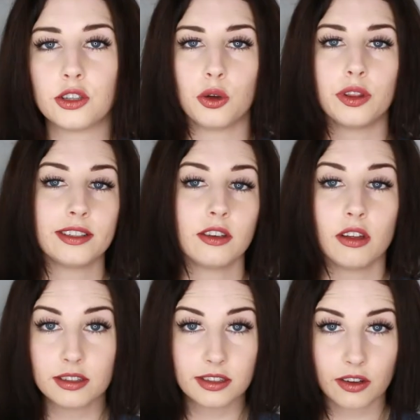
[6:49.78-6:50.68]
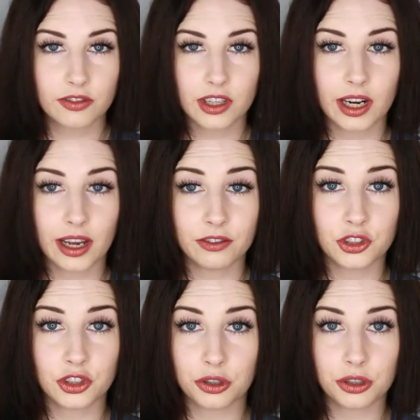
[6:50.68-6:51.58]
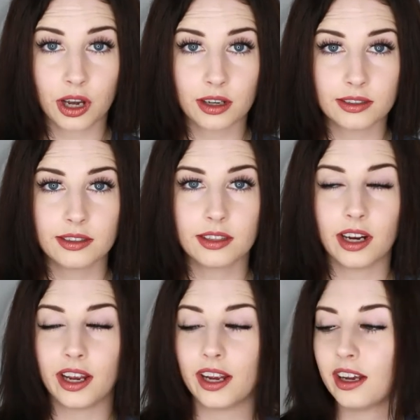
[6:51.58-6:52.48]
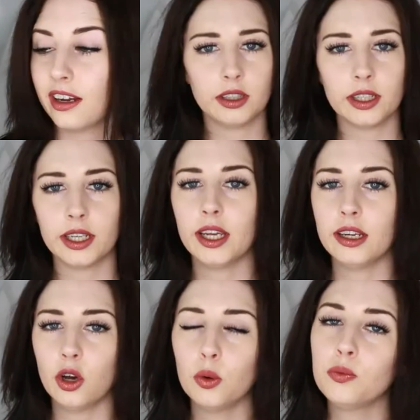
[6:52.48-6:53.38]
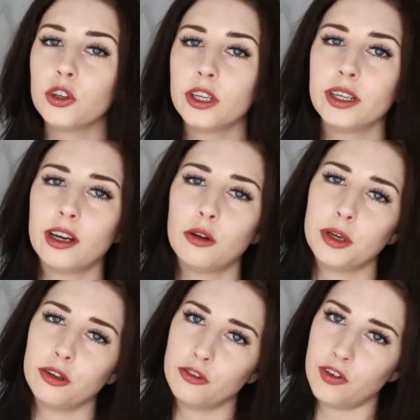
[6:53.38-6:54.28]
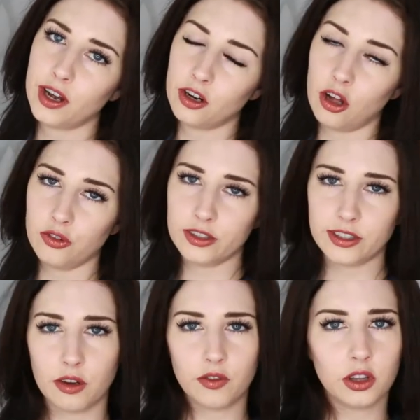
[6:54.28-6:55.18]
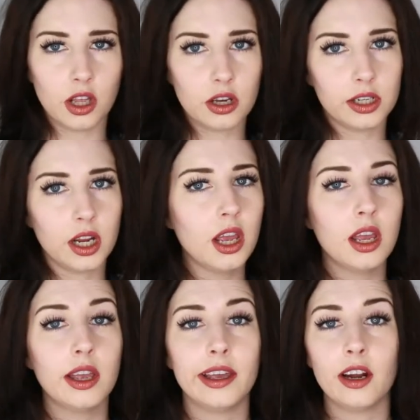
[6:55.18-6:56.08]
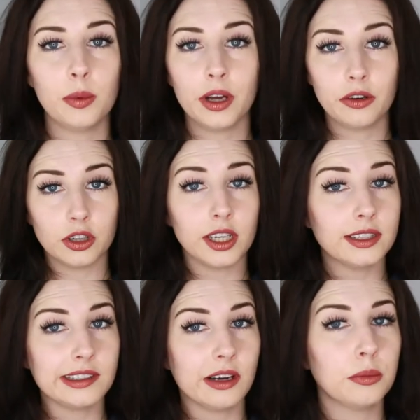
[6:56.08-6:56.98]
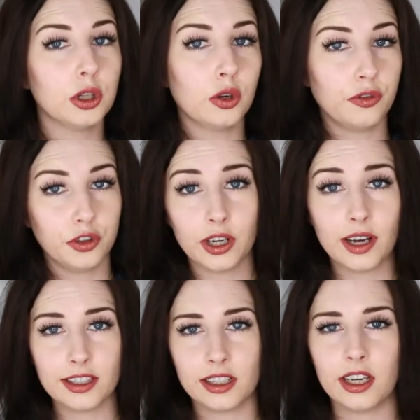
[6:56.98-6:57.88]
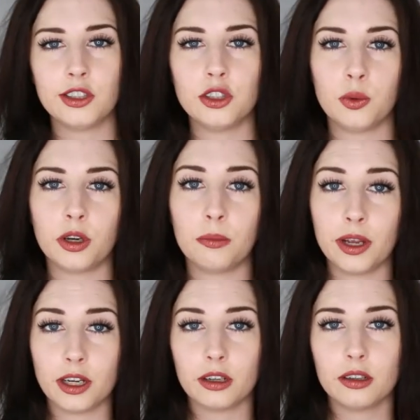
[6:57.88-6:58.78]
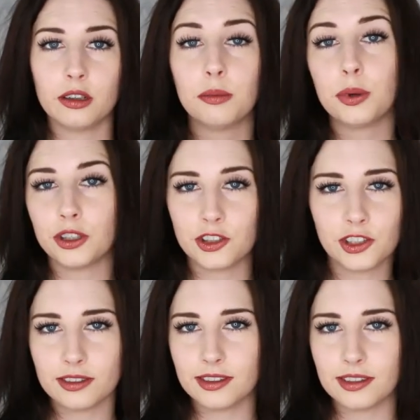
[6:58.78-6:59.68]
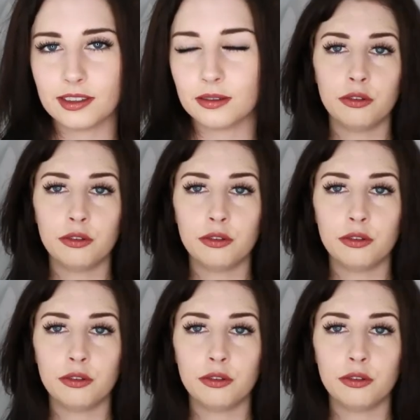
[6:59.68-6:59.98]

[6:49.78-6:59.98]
So that's all the stuff that I have to show you guys today. Again, hopefully I'll be able to find all this stuff online and I'll be able to link it down below for you guys in case you want to make a purchase.